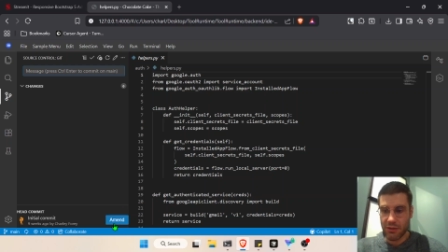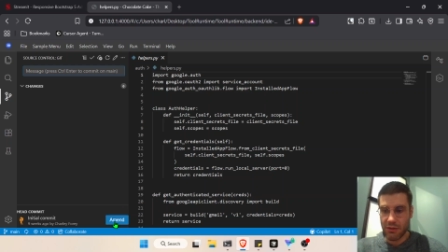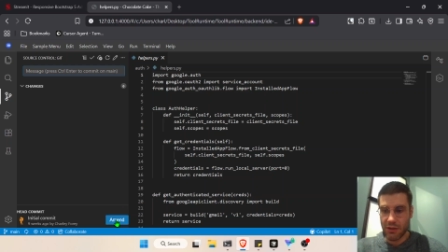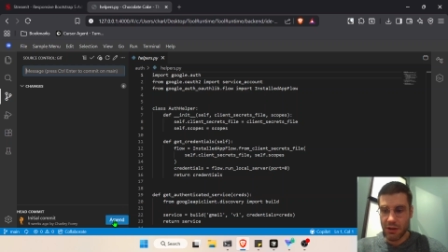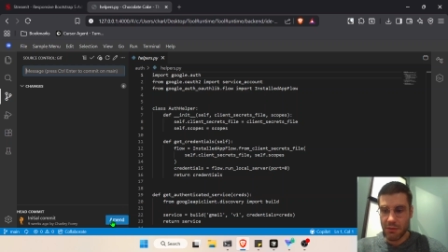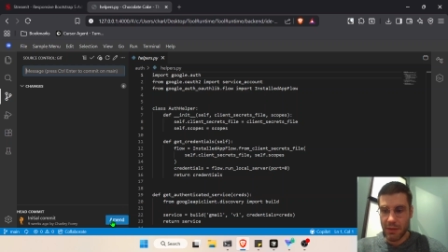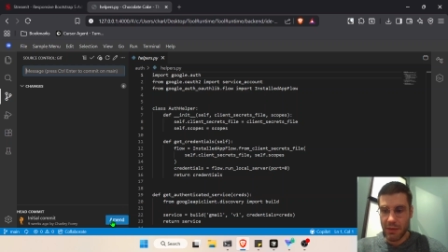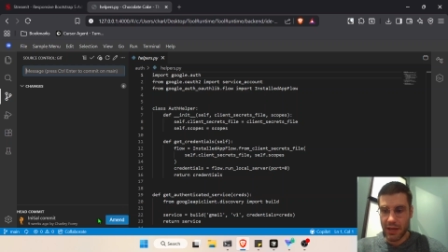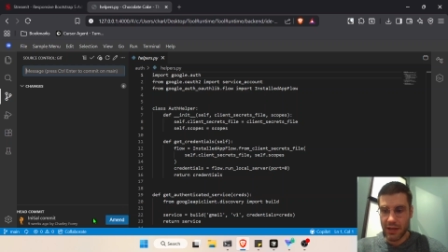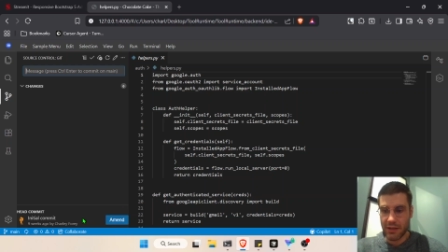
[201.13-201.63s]

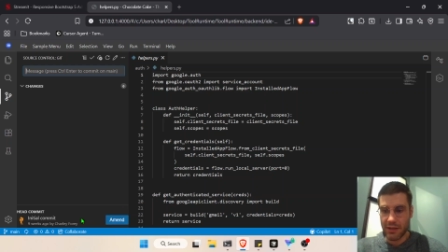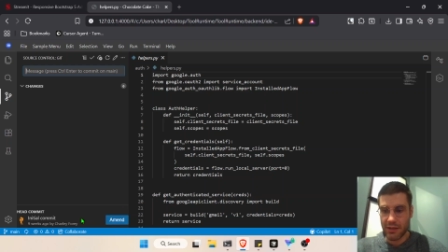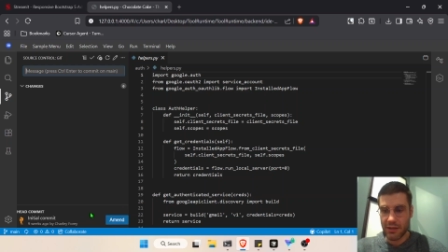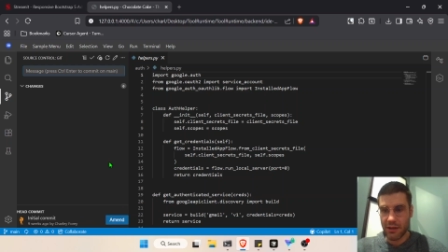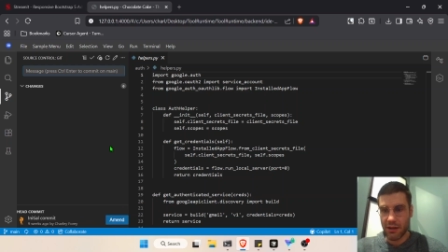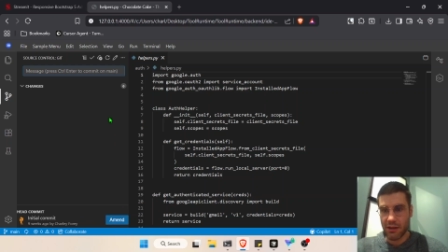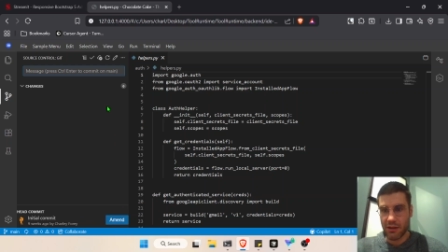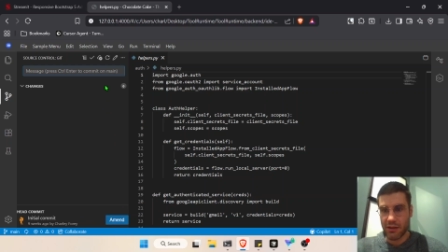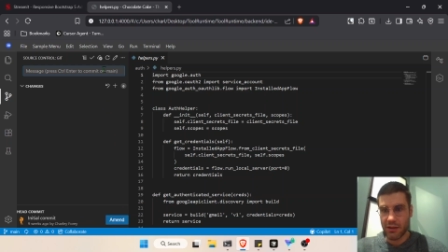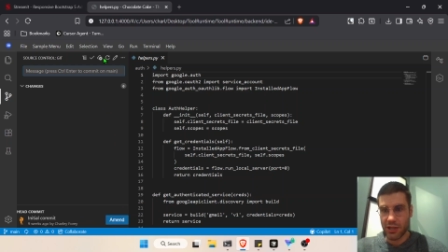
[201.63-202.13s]
amend
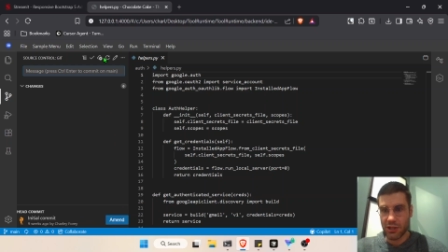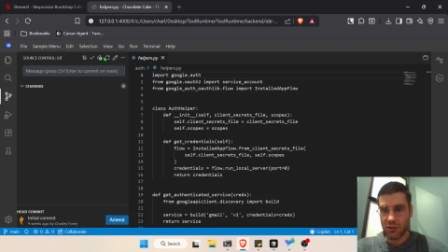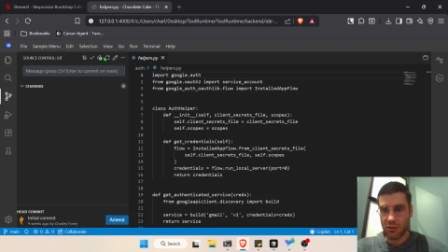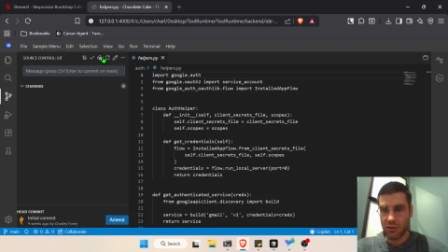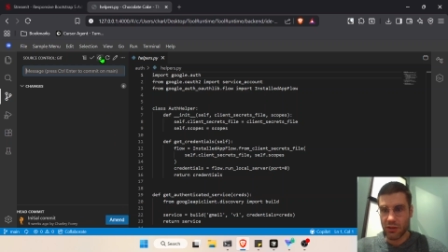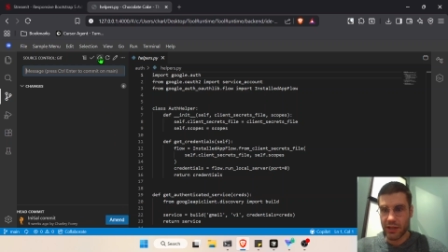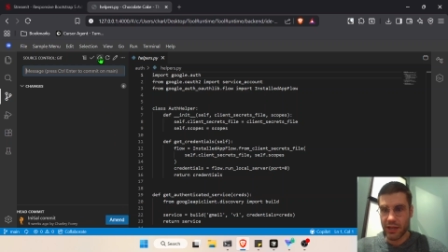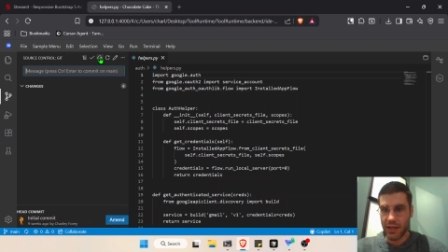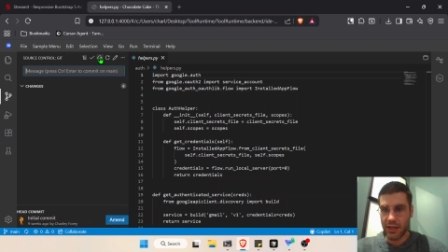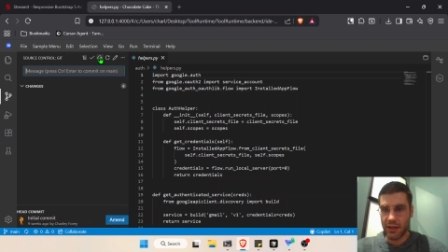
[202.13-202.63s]
our initial
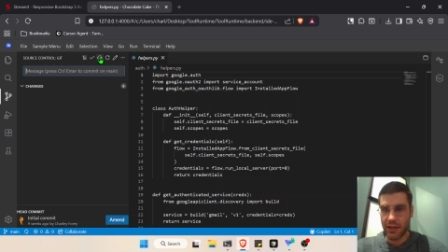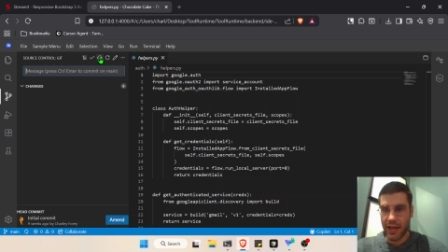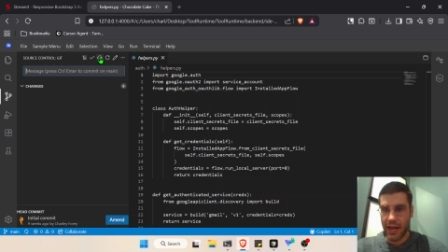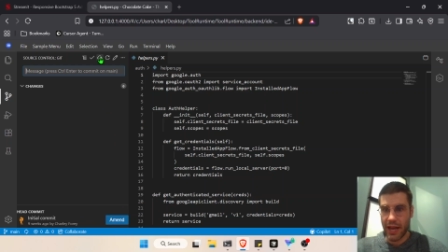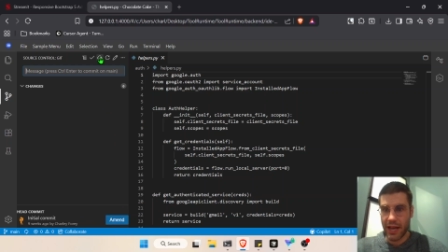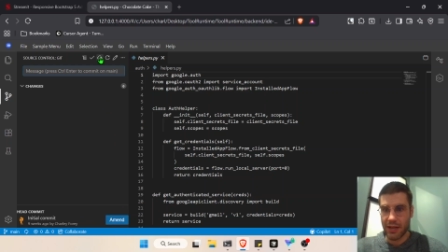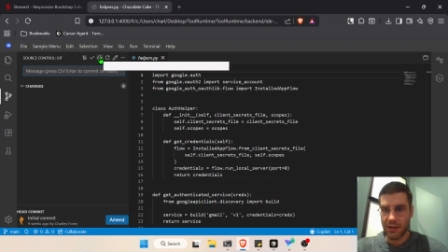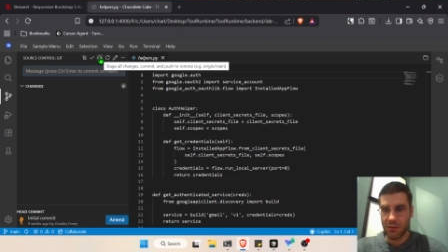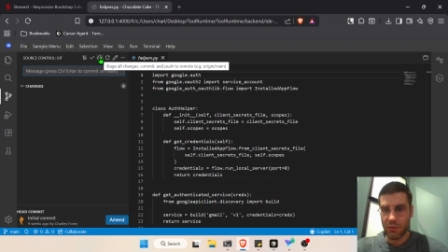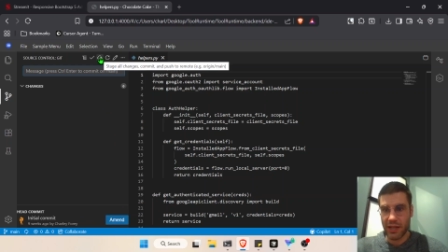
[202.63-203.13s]
GET,
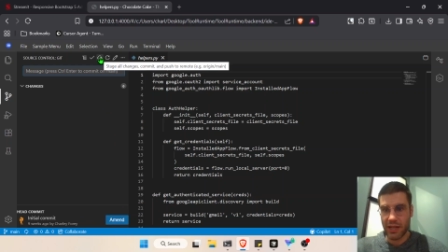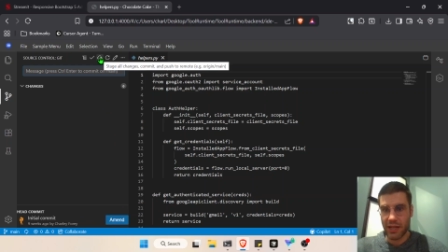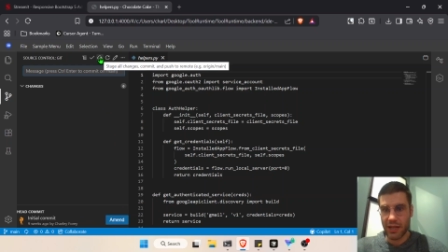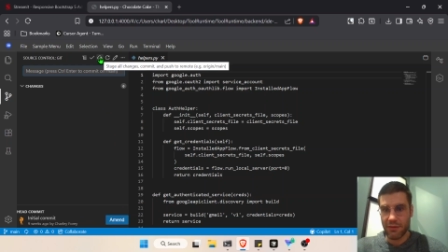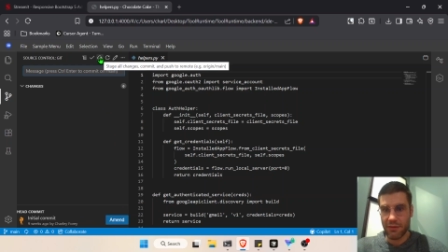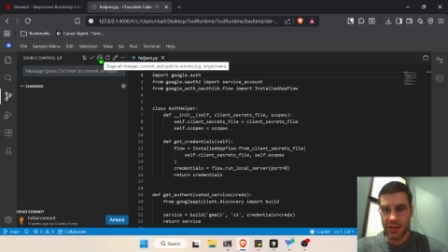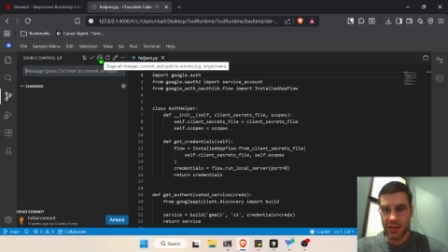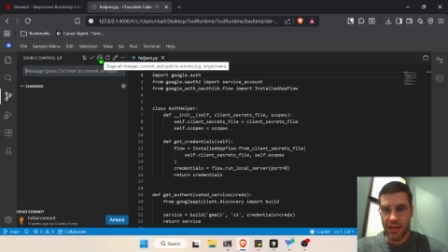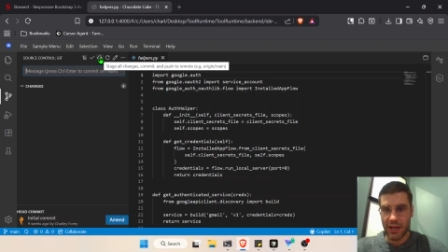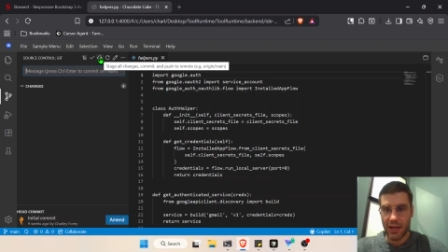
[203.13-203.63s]
and we can
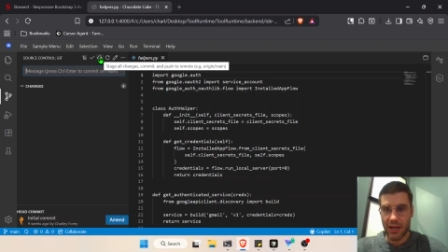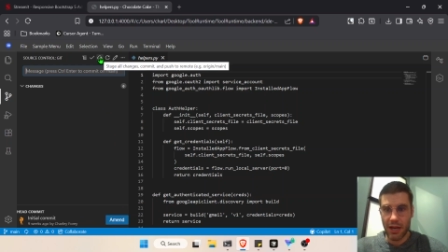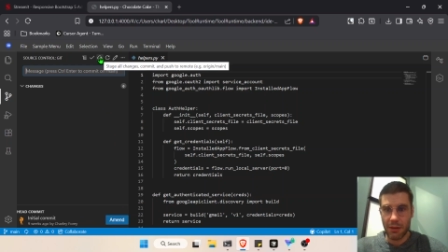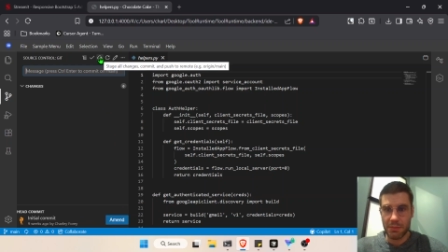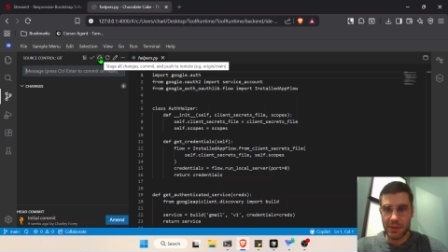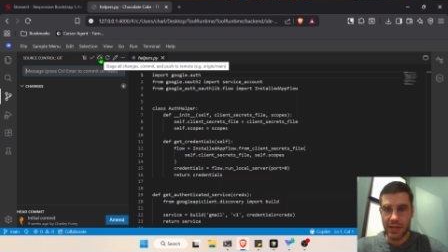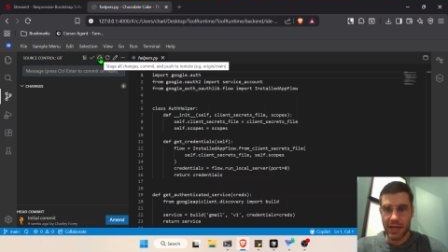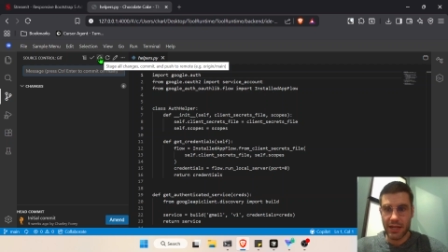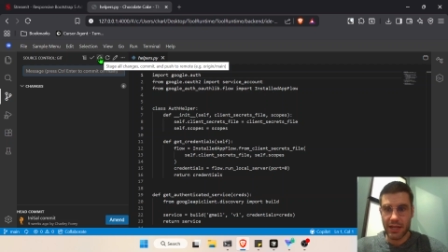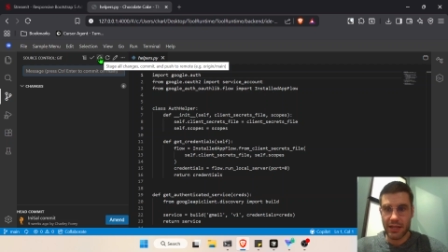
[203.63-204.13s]
even then
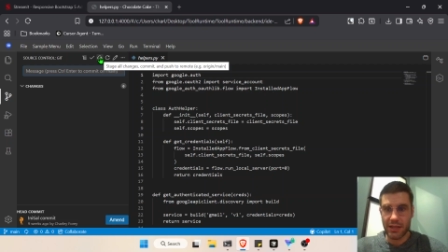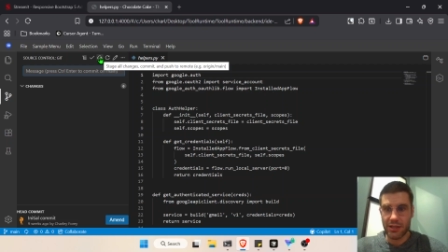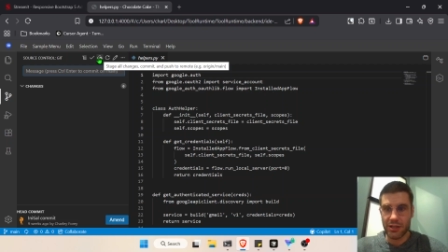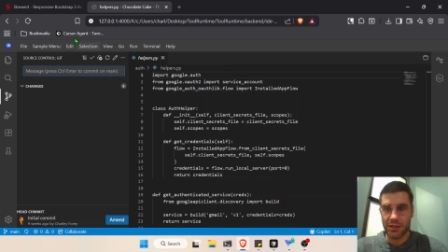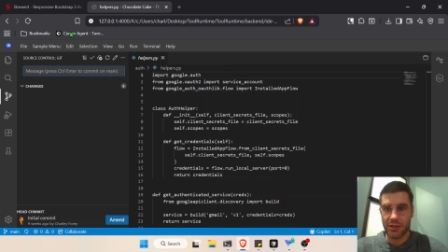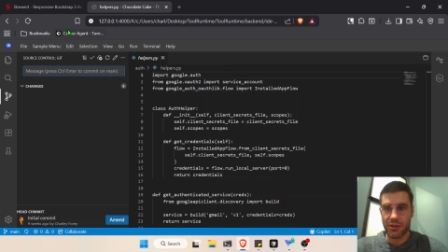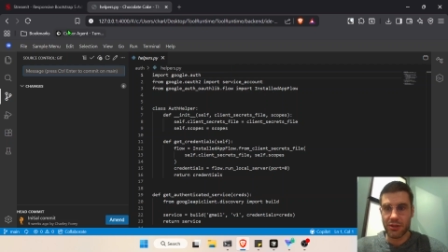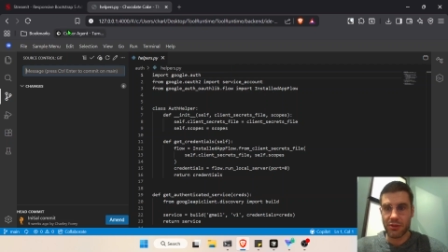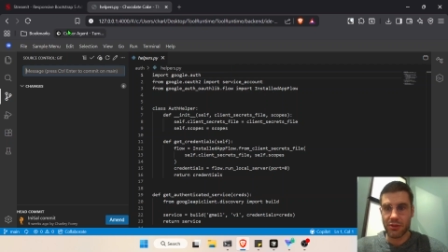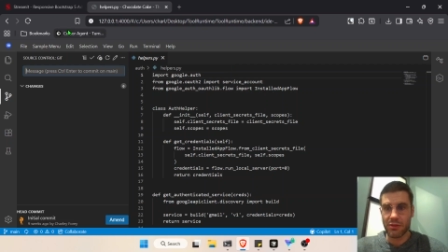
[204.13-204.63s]
update it
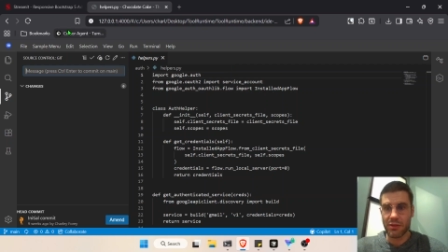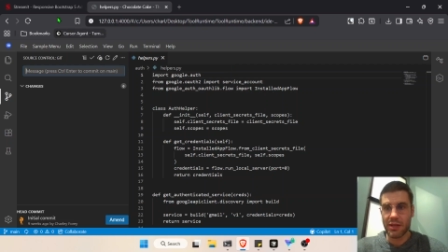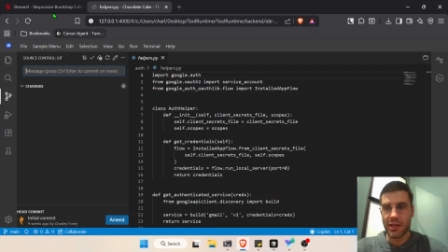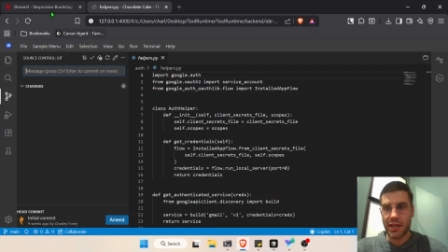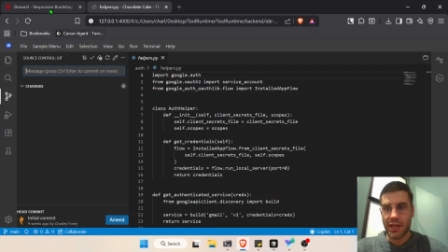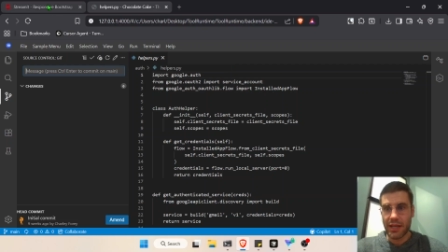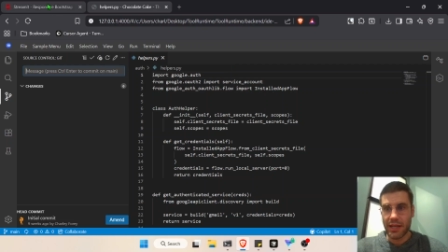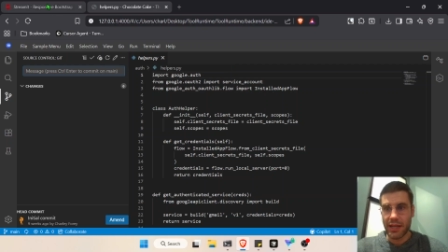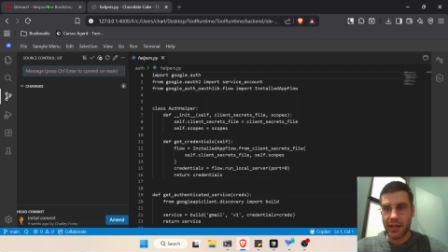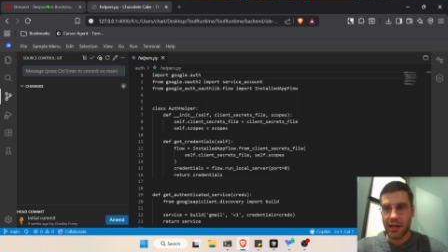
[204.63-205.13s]
to
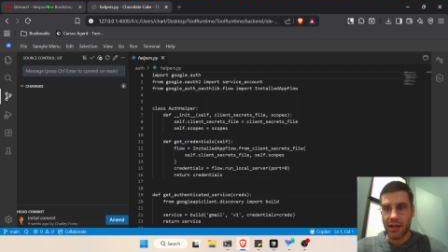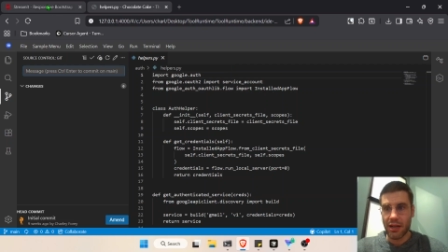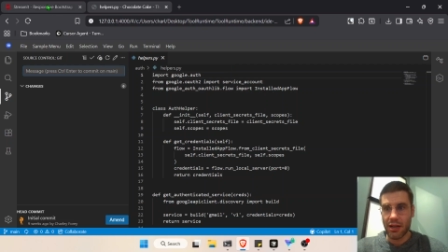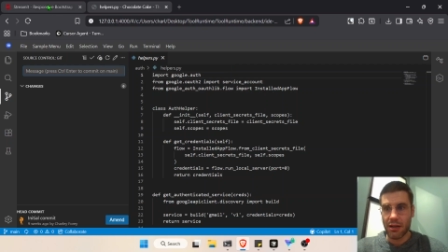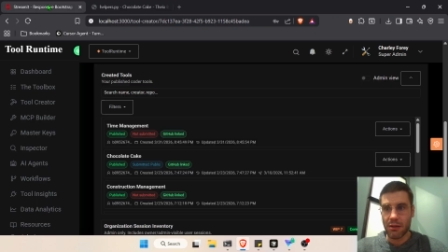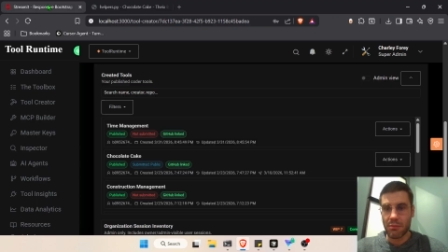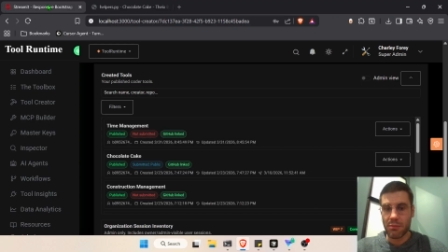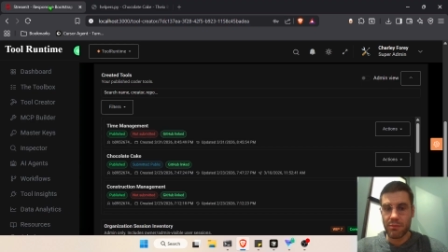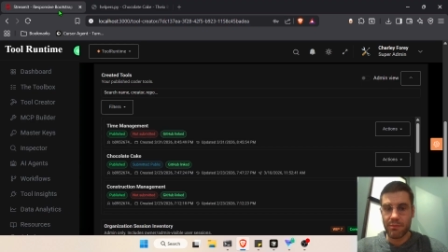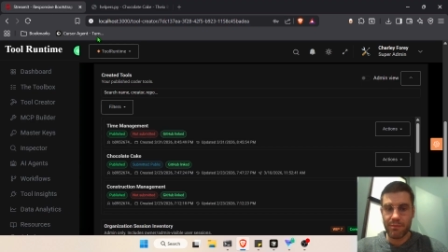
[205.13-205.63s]
GitHub.